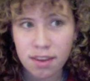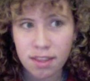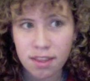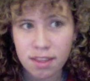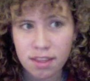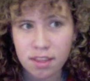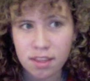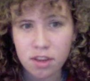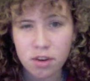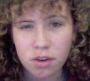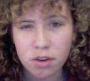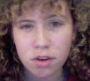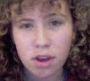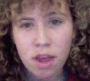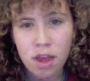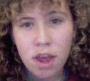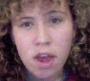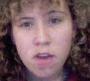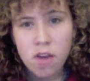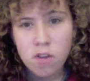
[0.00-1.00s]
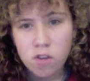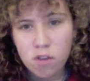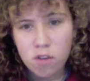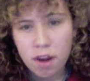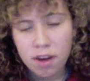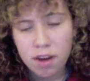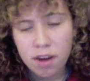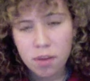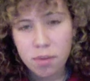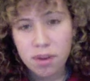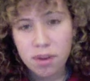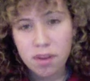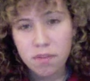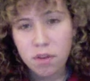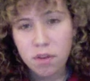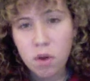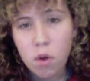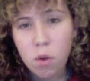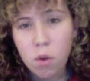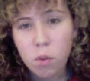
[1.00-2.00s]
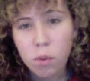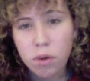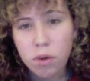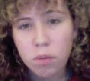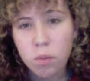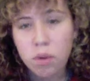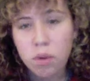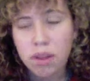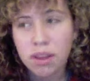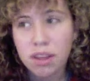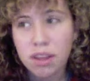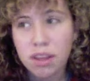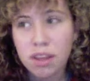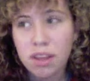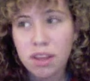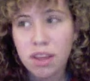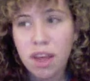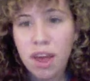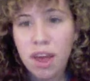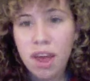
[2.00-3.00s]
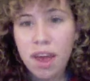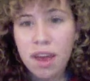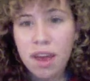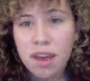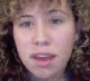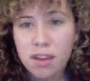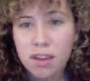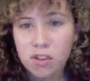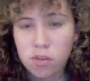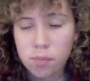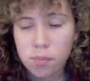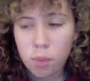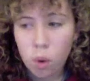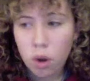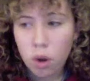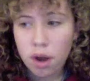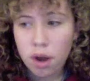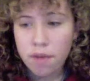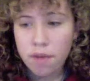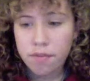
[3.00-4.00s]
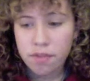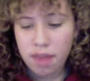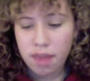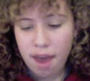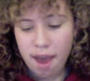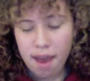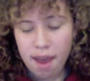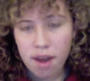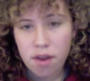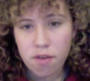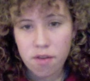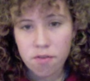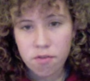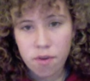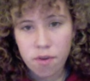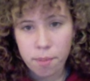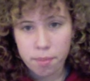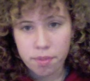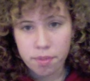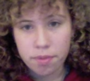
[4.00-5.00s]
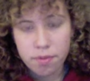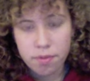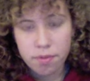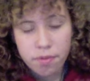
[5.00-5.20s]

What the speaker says: They think that you're just trying to be difficult when really it's more of that from